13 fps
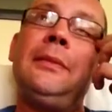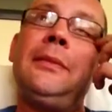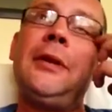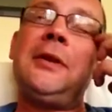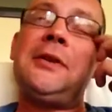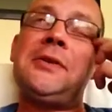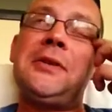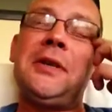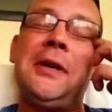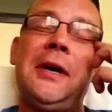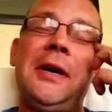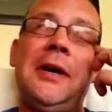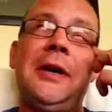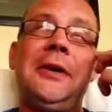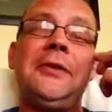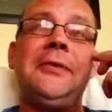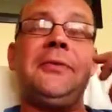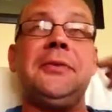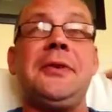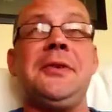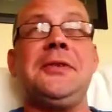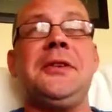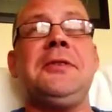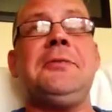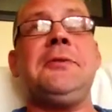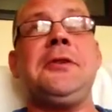Like I say, I don't think there's
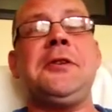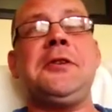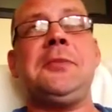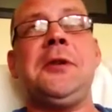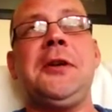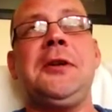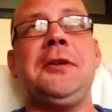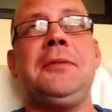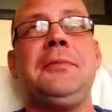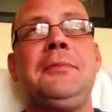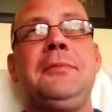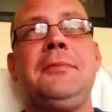any real explaining